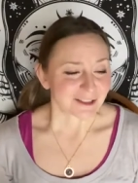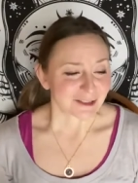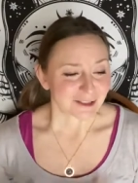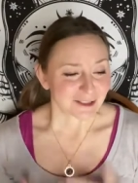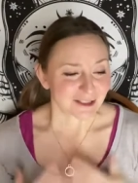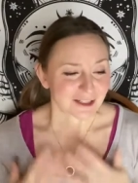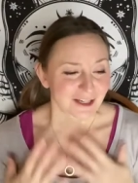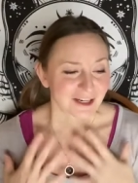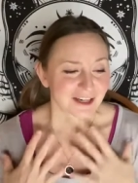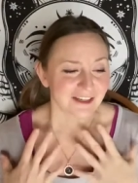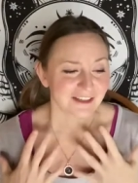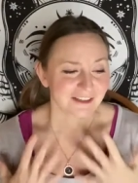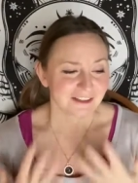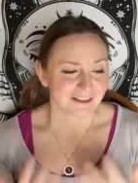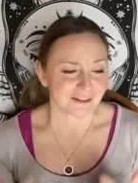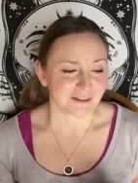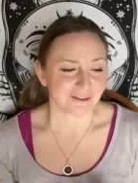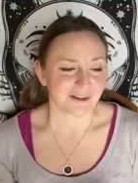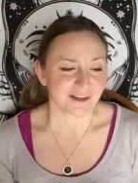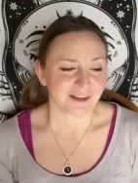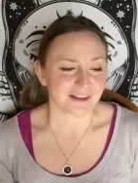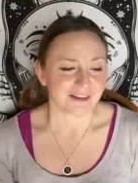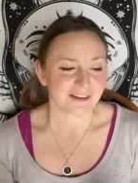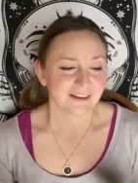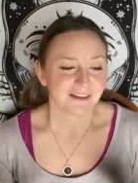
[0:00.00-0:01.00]
To kind
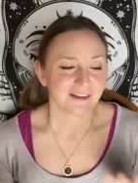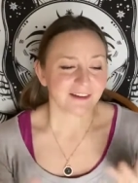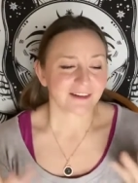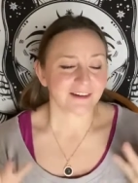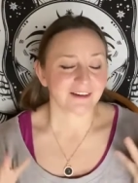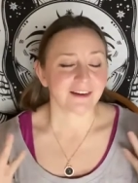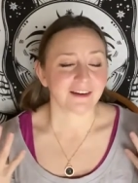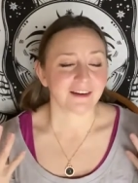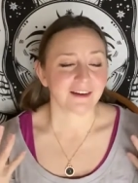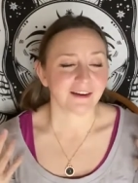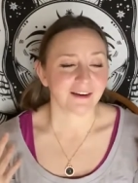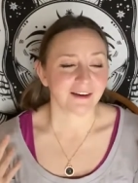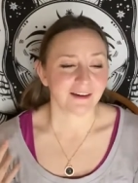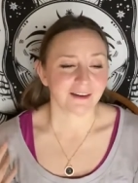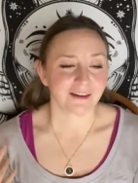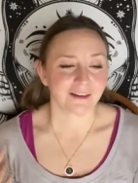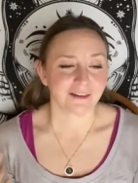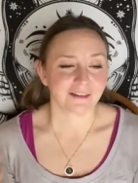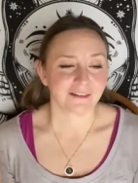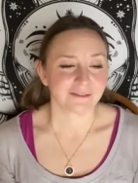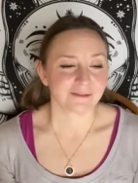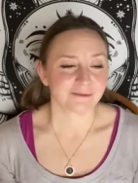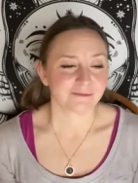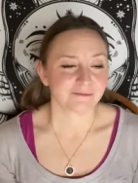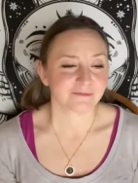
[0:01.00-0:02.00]
of, ah. Oh,
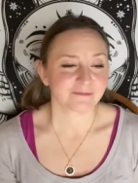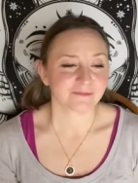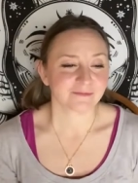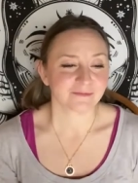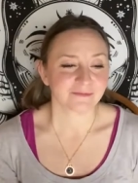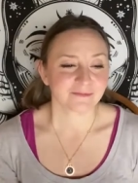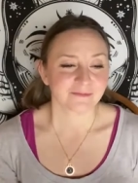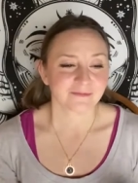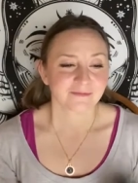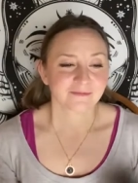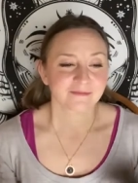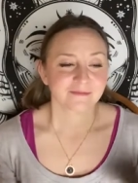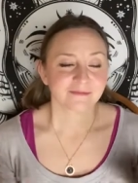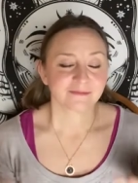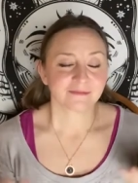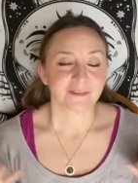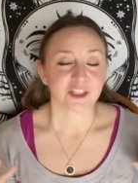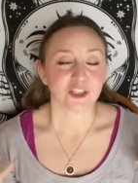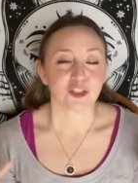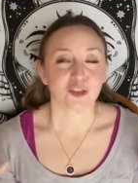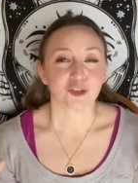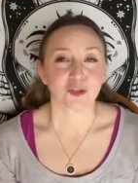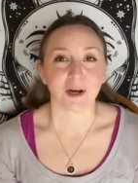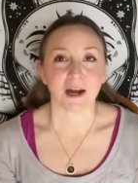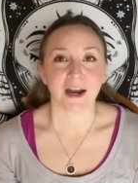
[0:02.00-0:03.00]

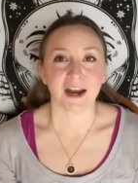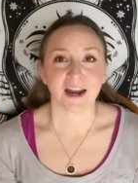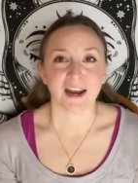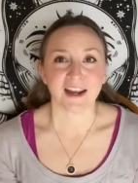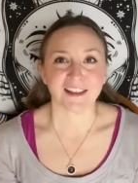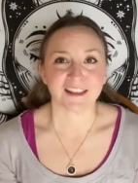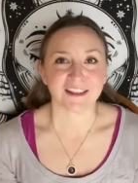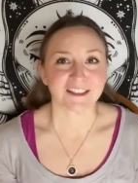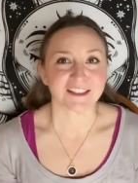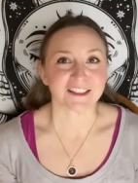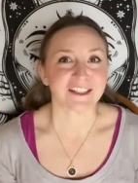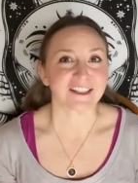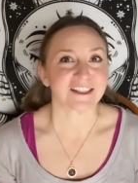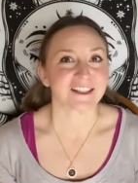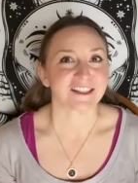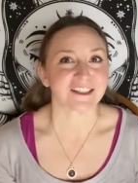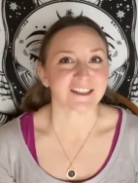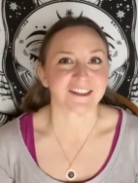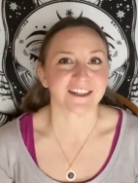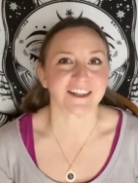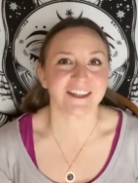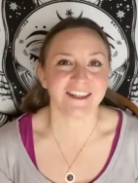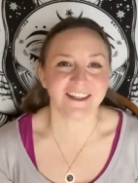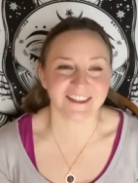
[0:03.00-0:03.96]
dry the tears.